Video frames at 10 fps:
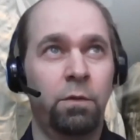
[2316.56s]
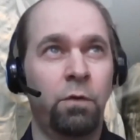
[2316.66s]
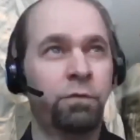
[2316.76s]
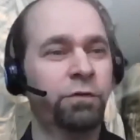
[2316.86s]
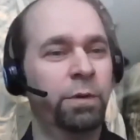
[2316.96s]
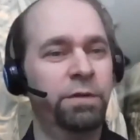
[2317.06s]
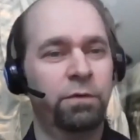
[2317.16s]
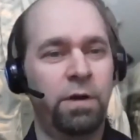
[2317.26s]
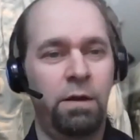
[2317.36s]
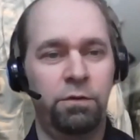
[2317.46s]
over
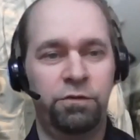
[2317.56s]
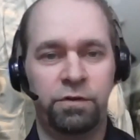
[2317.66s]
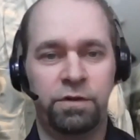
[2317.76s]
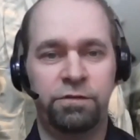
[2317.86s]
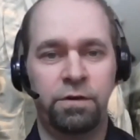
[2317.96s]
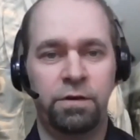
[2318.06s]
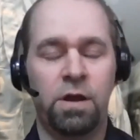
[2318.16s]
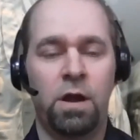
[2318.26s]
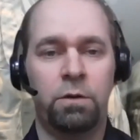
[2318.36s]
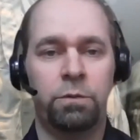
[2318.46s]
24 hours, you're considered an
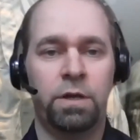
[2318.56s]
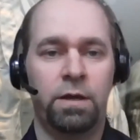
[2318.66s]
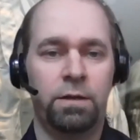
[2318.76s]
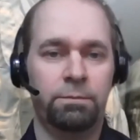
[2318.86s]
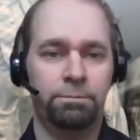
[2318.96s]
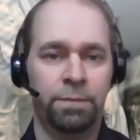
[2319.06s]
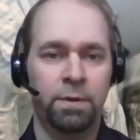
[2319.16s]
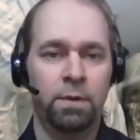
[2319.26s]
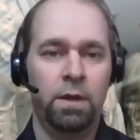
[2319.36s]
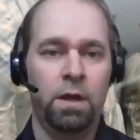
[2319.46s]
aquanaut.
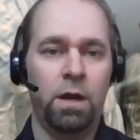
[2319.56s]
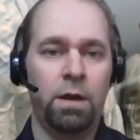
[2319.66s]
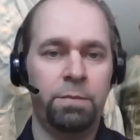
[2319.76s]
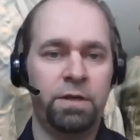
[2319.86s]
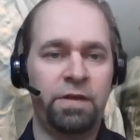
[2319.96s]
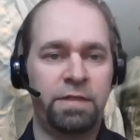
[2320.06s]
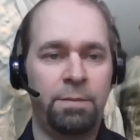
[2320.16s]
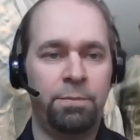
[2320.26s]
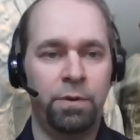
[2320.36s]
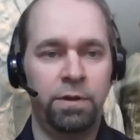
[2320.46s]
Because at
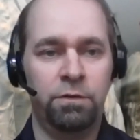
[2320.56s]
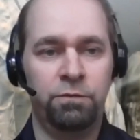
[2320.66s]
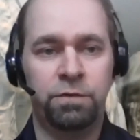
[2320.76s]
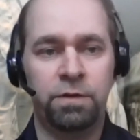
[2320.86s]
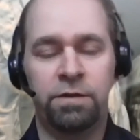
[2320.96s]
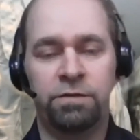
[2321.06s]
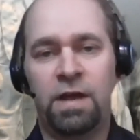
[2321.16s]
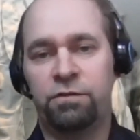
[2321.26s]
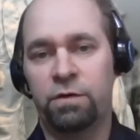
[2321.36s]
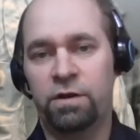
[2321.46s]
that point, you've done a
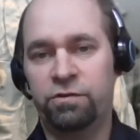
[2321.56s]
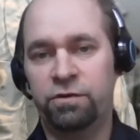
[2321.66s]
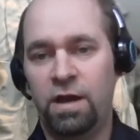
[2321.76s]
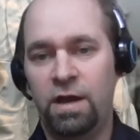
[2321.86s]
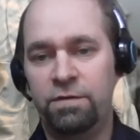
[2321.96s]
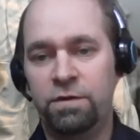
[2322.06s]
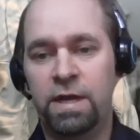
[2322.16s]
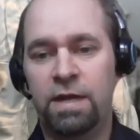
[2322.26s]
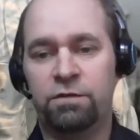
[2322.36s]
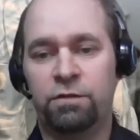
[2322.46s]
saturation dive and you
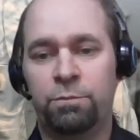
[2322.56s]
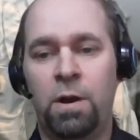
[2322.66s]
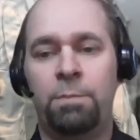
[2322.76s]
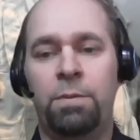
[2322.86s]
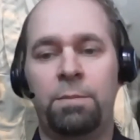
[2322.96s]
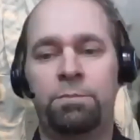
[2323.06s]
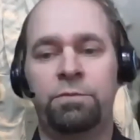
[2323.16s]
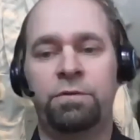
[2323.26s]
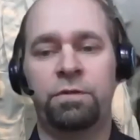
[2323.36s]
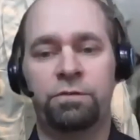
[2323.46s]
can't just pop up
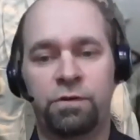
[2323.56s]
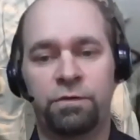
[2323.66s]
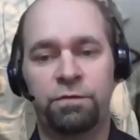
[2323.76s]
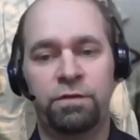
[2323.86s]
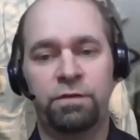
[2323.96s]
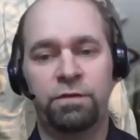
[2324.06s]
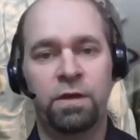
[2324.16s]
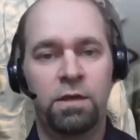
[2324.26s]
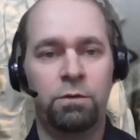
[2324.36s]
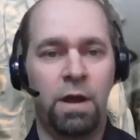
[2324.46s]
to the surface.
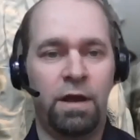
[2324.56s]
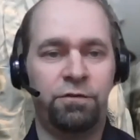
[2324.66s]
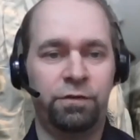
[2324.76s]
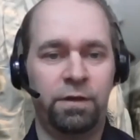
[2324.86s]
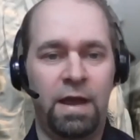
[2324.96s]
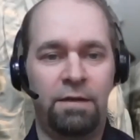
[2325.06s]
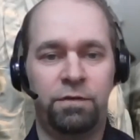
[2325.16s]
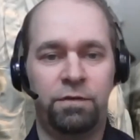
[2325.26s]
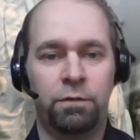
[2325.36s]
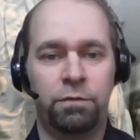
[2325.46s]
You actually
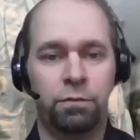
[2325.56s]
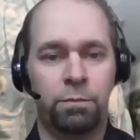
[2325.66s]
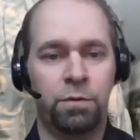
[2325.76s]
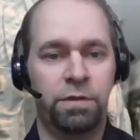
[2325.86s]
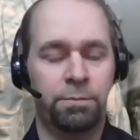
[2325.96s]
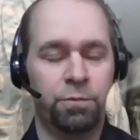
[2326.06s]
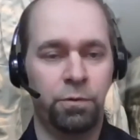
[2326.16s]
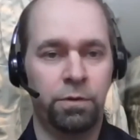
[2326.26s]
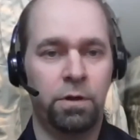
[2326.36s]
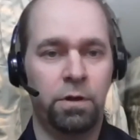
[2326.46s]
have to go through a breathing
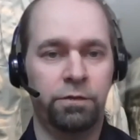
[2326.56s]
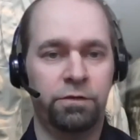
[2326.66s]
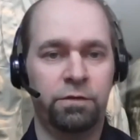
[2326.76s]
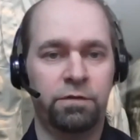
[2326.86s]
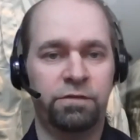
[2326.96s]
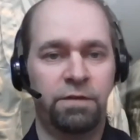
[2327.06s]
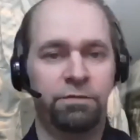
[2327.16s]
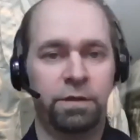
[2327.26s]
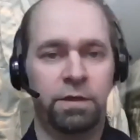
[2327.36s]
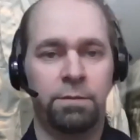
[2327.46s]
protocol to
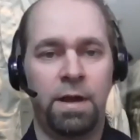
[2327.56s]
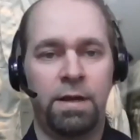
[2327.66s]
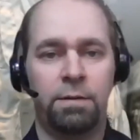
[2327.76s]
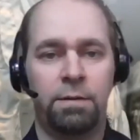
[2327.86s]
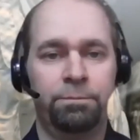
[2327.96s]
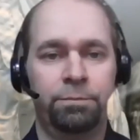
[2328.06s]
safely come back up.